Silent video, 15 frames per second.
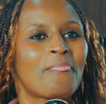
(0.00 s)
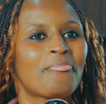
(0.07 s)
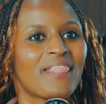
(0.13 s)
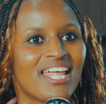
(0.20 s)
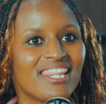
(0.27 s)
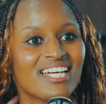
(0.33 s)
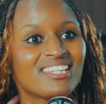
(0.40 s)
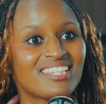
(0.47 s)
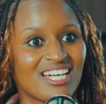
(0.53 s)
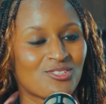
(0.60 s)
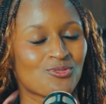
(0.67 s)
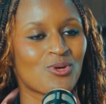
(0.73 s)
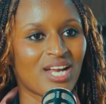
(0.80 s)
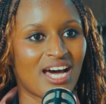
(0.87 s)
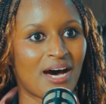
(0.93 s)
And then that's
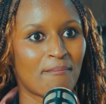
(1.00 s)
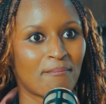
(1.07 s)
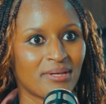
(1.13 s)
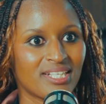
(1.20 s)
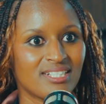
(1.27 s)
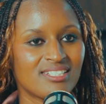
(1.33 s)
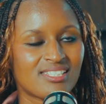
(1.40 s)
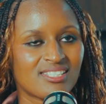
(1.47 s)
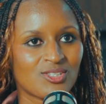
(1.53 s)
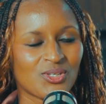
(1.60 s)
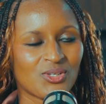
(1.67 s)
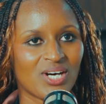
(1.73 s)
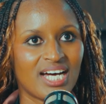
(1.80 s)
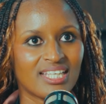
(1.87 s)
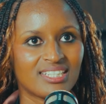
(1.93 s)
what happened.
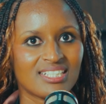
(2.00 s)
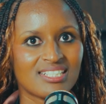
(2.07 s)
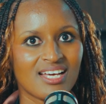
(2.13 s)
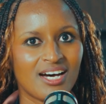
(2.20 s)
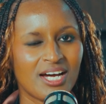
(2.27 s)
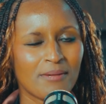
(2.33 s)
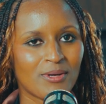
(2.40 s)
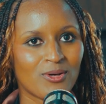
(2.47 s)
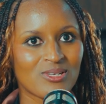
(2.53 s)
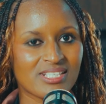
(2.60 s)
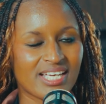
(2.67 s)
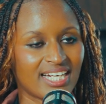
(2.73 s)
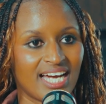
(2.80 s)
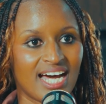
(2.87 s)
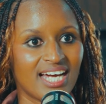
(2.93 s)
So at the time I was
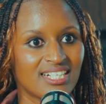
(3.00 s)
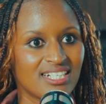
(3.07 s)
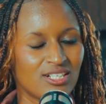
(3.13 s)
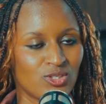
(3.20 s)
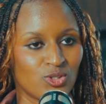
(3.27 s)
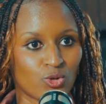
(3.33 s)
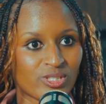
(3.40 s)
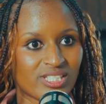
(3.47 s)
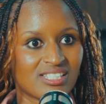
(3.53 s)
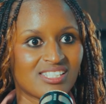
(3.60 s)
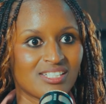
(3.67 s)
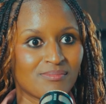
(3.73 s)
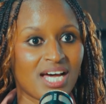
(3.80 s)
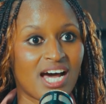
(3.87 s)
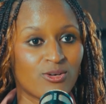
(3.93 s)
like, I had no
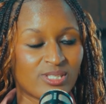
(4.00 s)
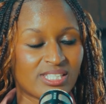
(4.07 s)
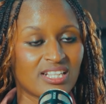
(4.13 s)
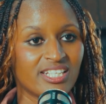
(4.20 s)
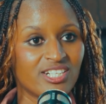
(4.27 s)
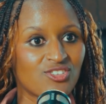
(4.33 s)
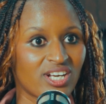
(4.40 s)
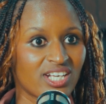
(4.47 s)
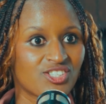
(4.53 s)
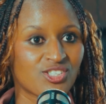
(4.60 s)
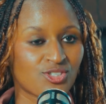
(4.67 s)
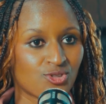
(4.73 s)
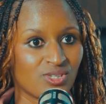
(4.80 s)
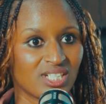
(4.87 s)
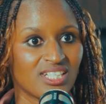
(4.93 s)
system. I was literally
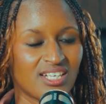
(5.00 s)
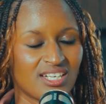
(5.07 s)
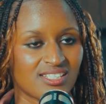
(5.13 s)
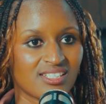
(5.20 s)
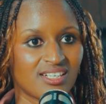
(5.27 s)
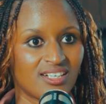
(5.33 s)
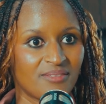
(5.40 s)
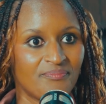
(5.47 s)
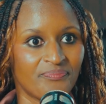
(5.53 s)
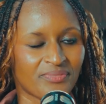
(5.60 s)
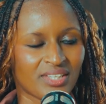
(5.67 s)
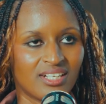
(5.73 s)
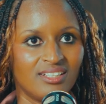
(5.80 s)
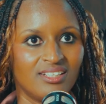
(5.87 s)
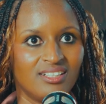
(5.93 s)
just doing it as a
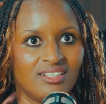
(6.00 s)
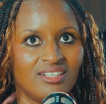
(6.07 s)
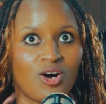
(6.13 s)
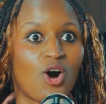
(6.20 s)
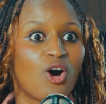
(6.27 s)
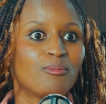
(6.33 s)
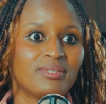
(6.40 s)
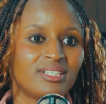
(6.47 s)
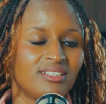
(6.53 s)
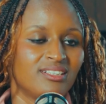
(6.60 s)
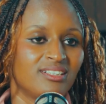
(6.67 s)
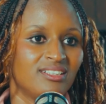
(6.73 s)
hobby.